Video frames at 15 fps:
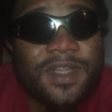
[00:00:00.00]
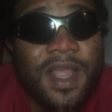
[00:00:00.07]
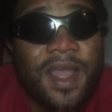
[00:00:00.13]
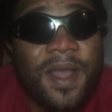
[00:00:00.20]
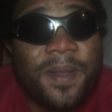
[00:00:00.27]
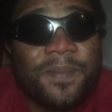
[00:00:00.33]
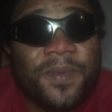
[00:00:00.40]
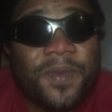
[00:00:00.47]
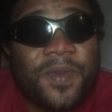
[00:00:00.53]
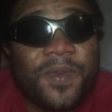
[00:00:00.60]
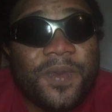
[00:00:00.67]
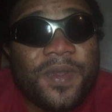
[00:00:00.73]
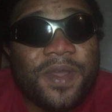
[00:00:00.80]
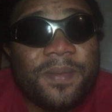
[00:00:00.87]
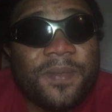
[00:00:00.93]

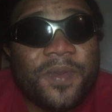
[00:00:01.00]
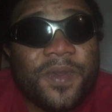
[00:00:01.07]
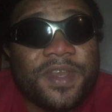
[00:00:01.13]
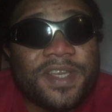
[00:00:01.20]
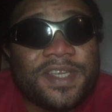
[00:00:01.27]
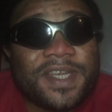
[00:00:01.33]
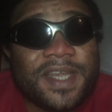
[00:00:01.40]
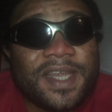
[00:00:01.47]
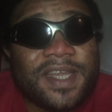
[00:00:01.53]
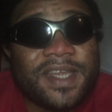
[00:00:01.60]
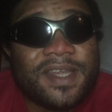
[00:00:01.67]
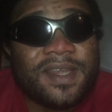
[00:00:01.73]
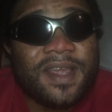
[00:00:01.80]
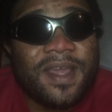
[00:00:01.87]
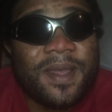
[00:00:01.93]

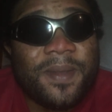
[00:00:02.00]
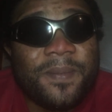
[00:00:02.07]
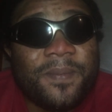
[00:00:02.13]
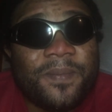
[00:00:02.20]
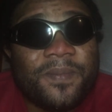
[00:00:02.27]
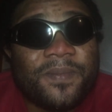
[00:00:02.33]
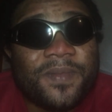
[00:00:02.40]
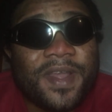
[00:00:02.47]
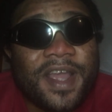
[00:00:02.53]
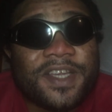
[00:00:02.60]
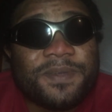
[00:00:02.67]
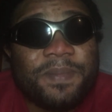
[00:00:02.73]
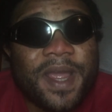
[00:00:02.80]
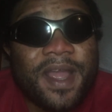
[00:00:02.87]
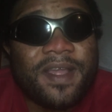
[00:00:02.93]
Codice
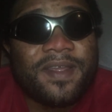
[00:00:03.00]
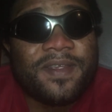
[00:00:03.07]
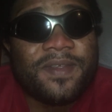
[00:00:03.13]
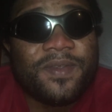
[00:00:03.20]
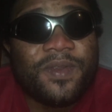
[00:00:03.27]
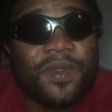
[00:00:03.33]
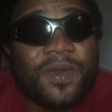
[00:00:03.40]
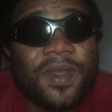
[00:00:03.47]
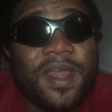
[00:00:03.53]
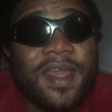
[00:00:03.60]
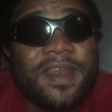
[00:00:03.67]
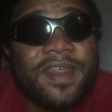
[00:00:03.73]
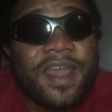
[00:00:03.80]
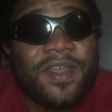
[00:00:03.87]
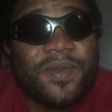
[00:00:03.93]
cashback. You know,
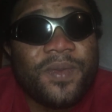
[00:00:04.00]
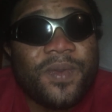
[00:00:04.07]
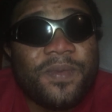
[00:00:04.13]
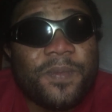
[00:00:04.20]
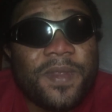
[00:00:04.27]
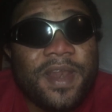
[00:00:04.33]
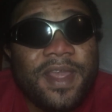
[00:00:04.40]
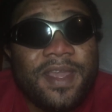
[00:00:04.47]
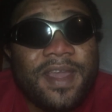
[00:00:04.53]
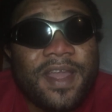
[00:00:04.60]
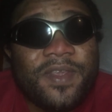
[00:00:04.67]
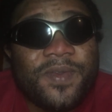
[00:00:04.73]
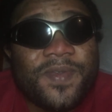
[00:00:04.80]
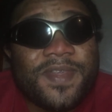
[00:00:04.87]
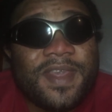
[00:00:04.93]
there you click
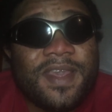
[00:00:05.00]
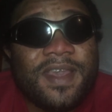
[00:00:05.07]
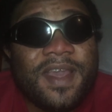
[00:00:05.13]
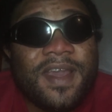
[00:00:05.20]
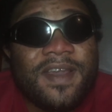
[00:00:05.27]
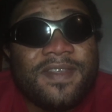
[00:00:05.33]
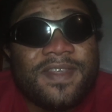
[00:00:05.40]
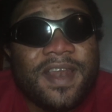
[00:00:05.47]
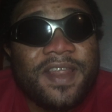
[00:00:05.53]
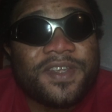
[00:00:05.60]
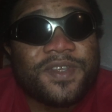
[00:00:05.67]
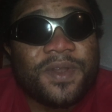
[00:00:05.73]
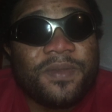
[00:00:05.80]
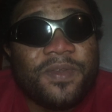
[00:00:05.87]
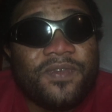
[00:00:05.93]
and you see
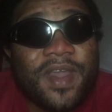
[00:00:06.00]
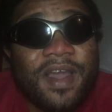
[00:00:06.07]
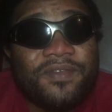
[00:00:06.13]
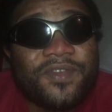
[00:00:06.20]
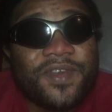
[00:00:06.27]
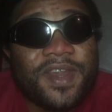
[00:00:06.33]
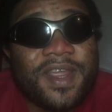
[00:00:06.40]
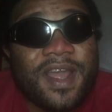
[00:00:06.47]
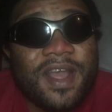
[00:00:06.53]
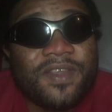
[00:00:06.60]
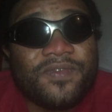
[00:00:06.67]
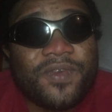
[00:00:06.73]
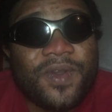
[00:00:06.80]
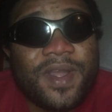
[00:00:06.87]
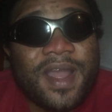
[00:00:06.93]
selection if you have 3
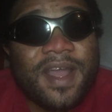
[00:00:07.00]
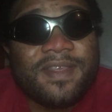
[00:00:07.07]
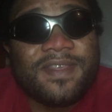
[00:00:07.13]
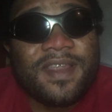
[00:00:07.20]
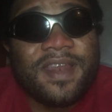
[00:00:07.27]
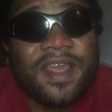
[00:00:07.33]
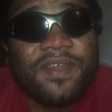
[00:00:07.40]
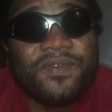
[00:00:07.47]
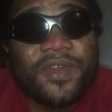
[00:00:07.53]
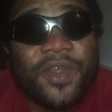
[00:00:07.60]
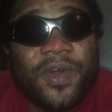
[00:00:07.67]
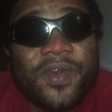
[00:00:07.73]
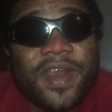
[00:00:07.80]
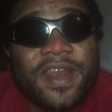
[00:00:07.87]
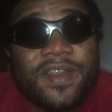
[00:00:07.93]
cards, 4 cards in there, even
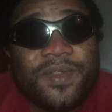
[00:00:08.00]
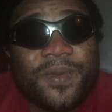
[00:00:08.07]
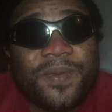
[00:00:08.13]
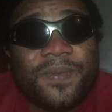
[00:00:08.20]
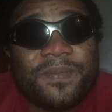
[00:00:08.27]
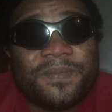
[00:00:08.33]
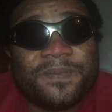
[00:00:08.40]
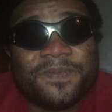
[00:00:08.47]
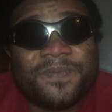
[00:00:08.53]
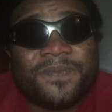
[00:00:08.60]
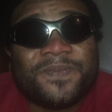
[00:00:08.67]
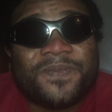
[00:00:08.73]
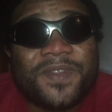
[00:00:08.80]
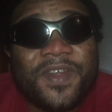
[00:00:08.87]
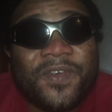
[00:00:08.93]
your Redito
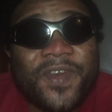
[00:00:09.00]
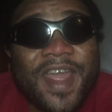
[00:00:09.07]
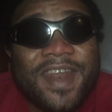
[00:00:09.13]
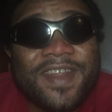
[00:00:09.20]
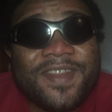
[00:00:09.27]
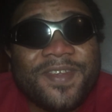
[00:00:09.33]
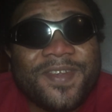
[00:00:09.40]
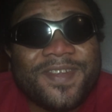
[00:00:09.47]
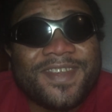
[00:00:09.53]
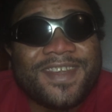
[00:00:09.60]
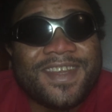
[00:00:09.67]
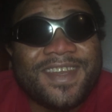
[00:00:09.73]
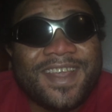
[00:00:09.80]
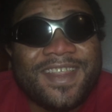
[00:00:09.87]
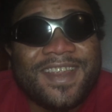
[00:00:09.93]

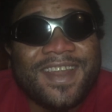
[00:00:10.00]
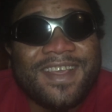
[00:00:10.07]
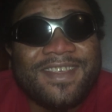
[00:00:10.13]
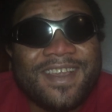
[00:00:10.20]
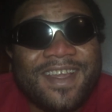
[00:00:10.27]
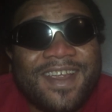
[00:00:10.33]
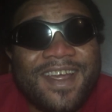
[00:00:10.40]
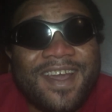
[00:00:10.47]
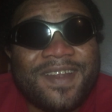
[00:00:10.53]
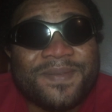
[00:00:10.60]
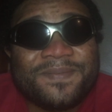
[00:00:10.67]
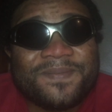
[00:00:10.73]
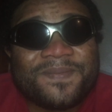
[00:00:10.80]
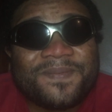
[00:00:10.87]
Cittadinanza card.